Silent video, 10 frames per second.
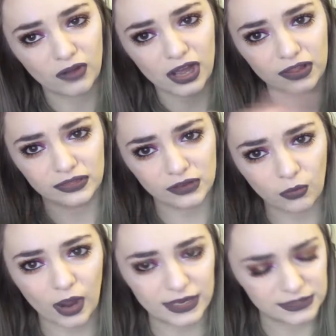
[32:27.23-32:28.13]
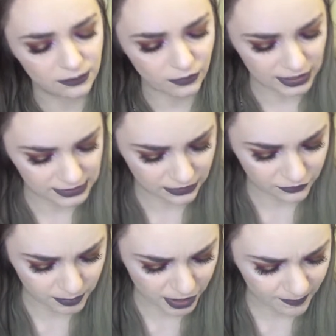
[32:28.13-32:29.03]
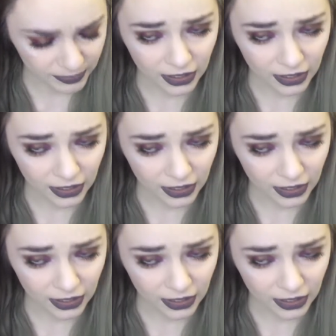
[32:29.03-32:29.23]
weren't quite as impressive, but